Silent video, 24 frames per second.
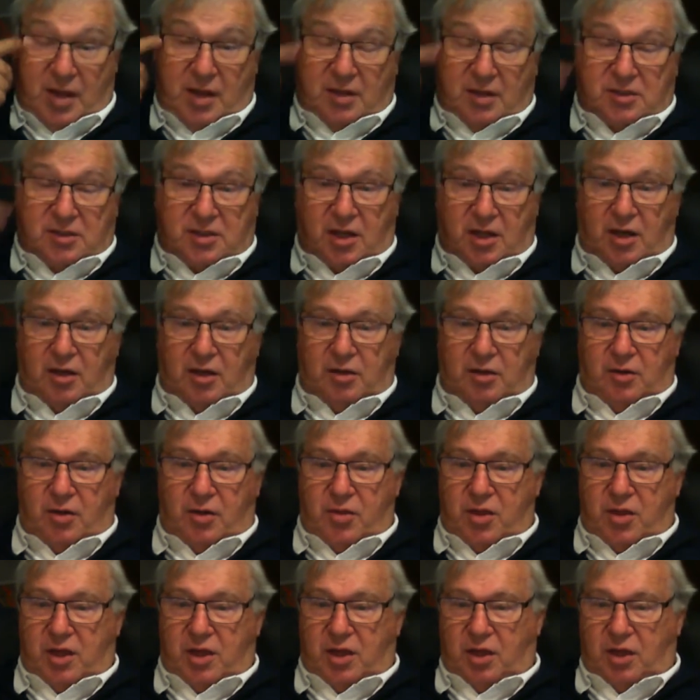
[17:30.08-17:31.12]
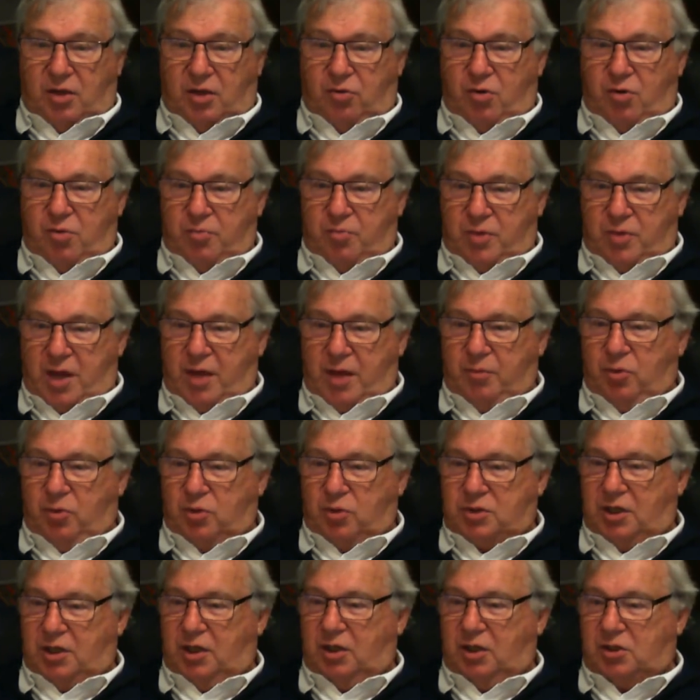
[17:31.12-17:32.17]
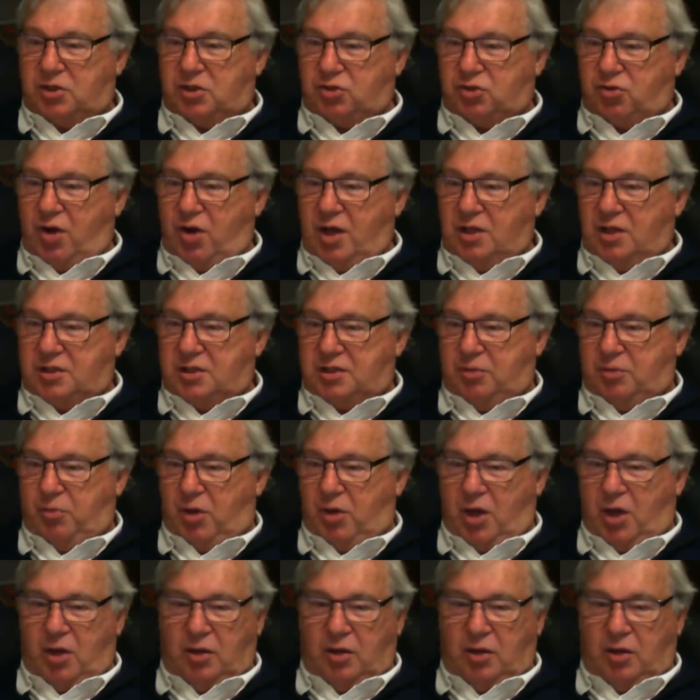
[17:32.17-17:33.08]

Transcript: So the group name looks a little strange to me.